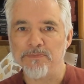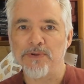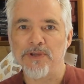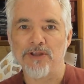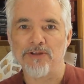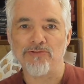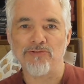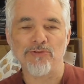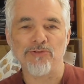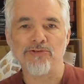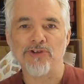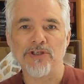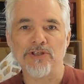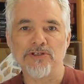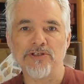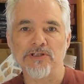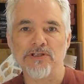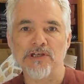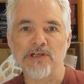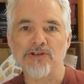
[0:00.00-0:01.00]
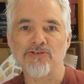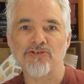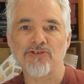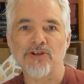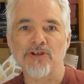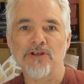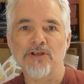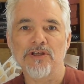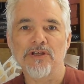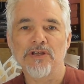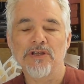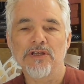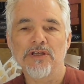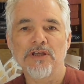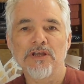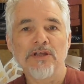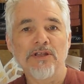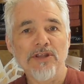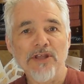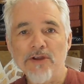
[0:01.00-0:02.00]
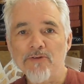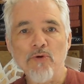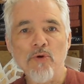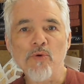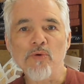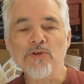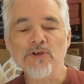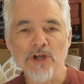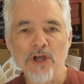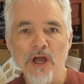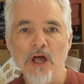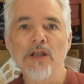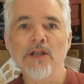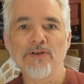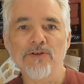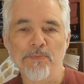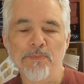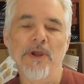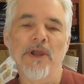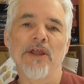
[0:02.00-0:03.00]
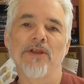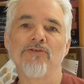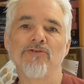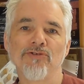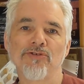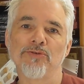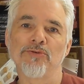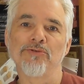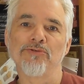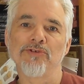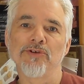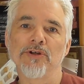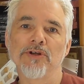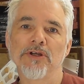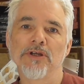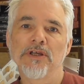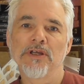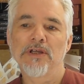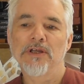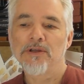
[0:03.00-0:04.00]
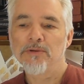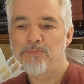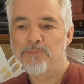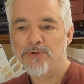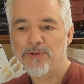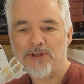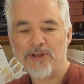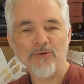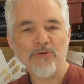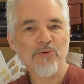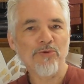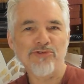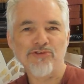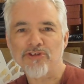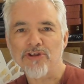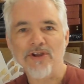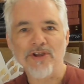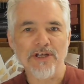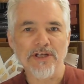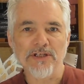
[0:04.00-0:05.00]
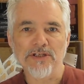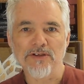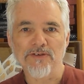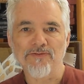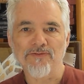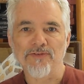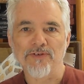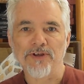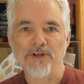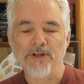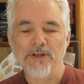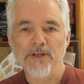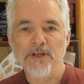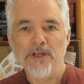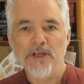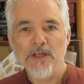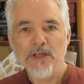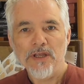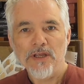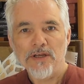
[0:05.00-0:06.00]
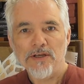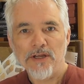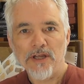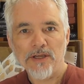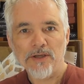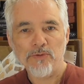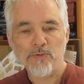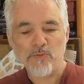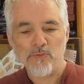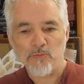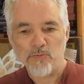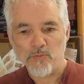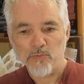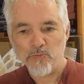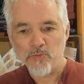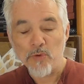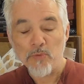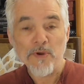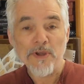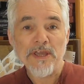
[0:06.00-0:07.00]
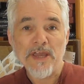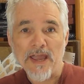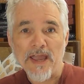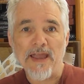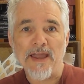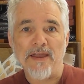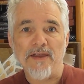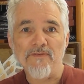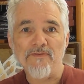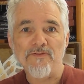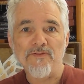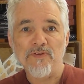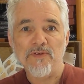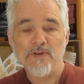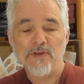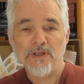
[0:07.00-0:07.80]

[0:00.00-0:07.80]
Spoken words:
pencils into this. They're all coloured pencils, but they're all slightly different. Now, what we have